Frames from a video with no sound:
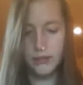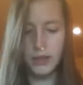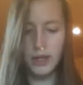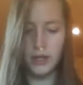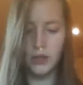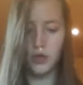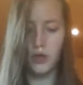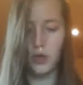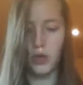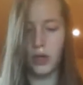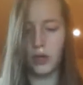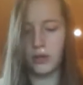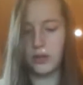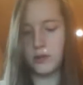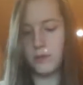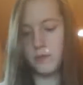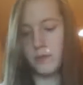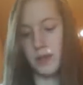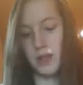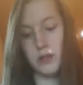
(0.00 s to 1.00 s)
Nia shrugged.
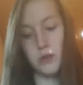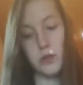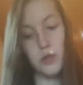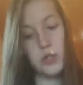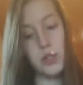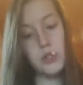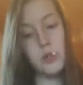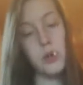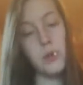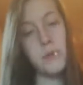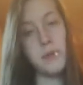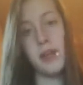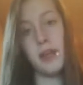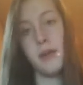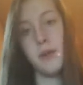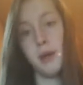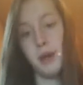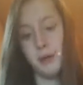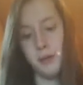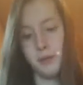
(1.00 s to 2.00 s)
That's what she told me
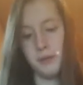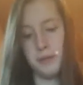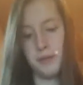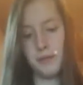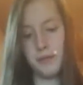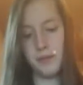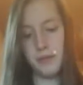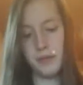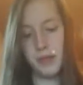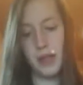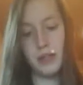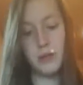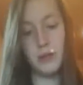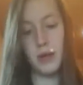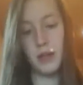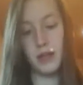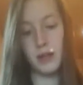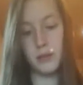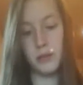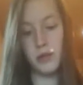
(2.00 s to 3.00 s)
anyway. That's
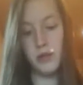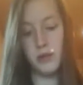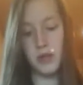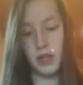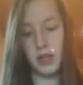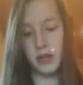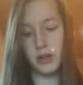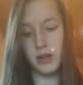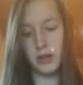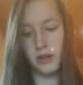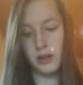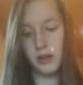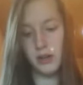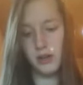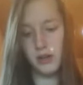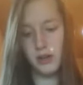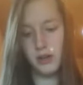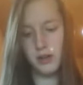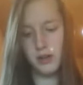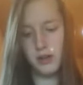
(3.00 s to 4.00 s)
why they moved here.
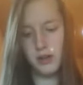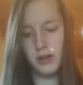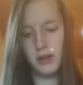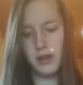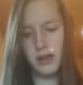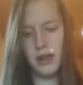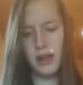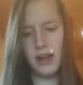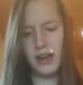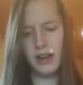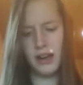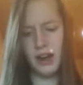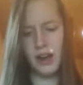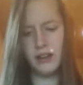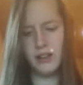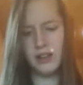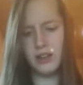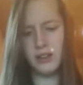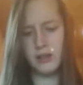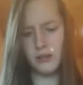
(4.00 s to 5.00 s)
An
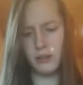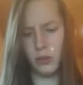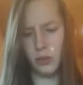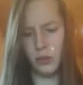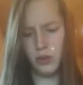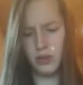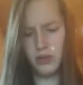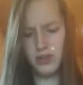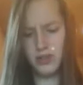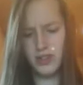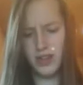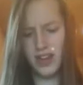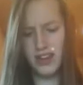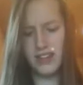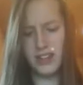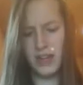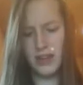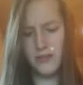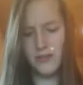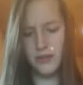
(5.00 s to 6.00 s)
ugly divorce? A
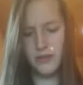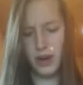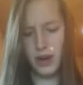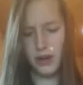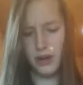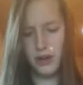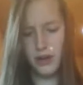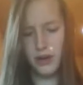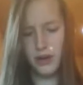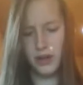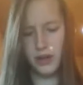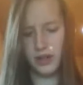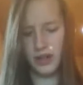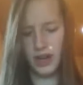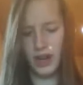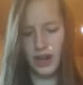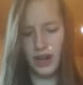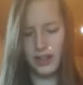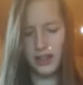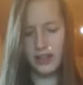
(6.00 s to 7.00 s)
dead father?
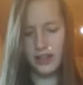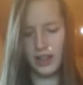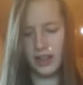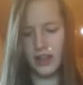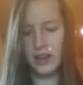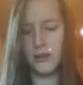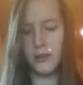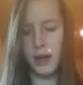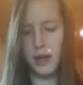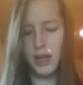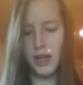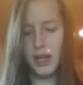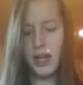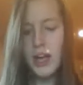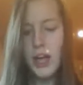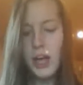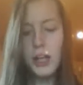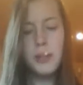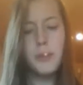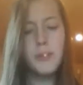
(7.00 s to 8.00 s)
Uganda? Latin America?
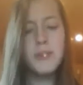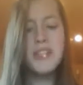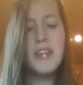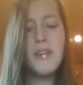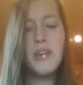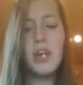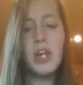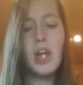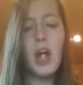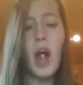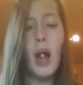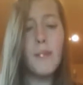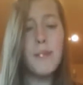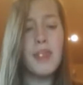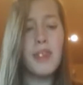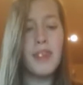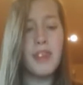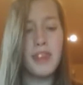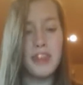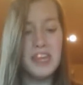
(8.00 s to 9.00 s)
There wasn't even a
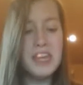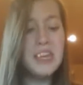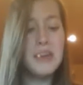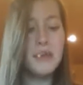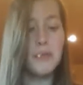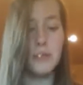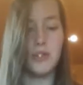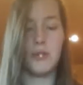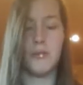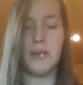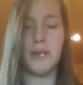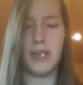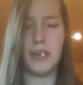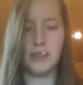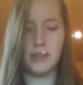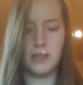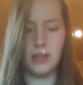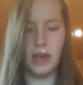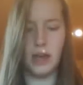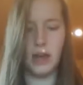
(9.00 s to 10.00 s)
common theme to
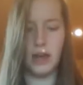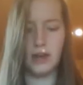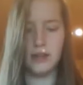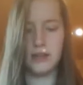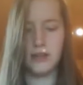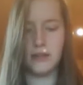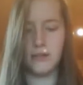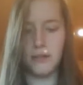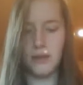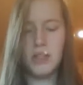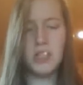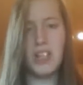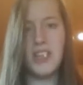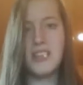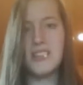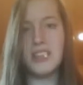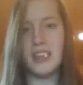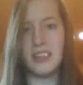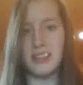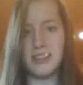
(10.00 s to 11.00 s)
Amanda's lies, much
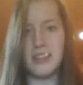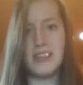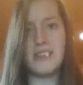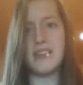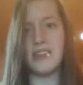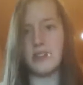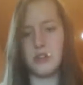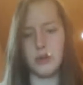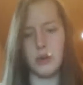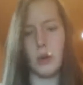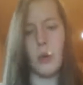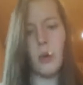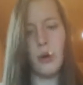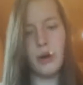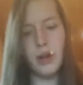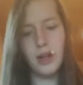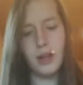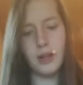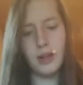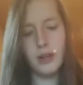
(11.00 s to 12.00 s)
less a consistent
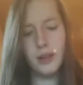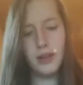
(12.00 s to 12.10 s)
story.